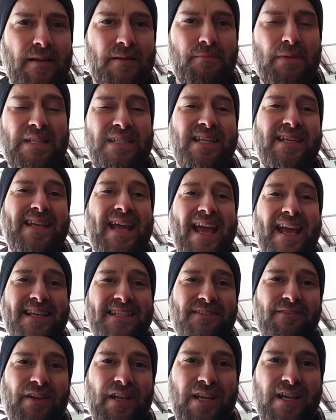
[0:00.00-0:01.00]
but
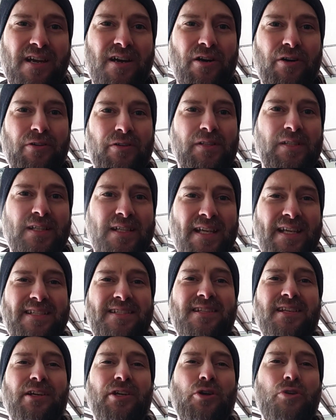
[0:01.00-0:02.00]
today's video
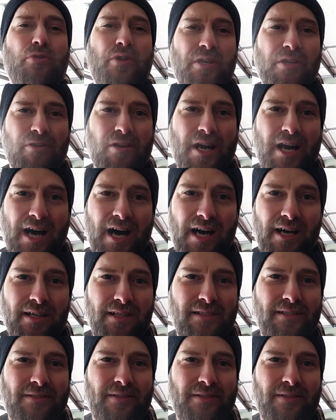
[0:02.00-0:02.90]
is the coup de grace.